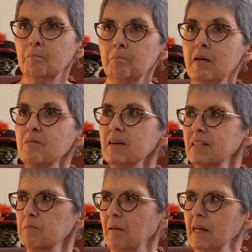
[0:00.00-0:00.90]

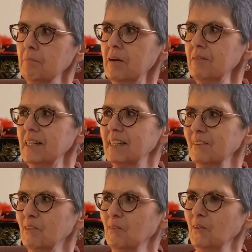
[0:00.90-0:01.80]
mirrors, pink mirrors
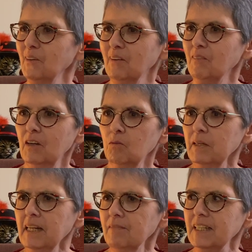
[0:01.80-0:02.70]
on the wall, and
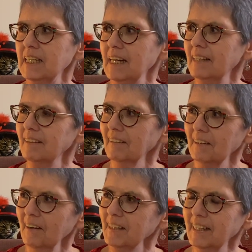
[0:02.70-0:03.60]
we'd never seen
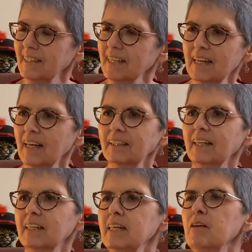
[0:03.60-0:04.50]
anything like it. And
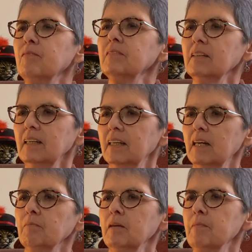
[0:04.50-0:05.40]
I can even,
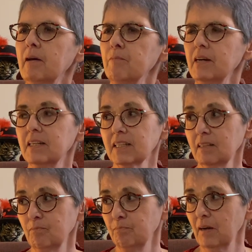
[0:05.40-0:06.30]
in my memory, because
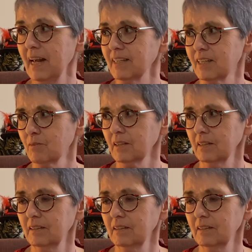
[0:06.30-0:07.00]
I'm blessed with